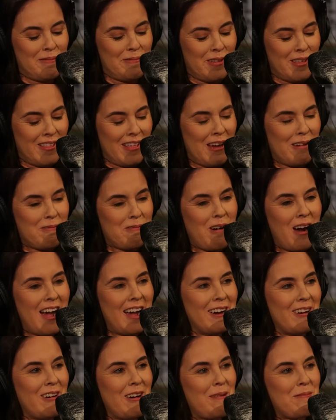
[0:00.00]
me of that
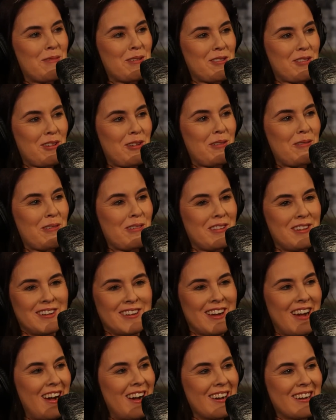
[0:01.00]
Wire episode where the
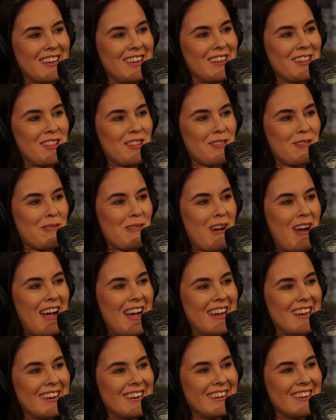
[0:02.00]
dog eats the
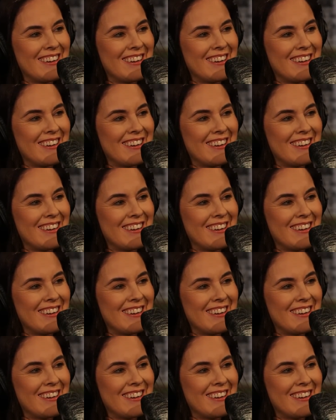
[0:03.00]
rat.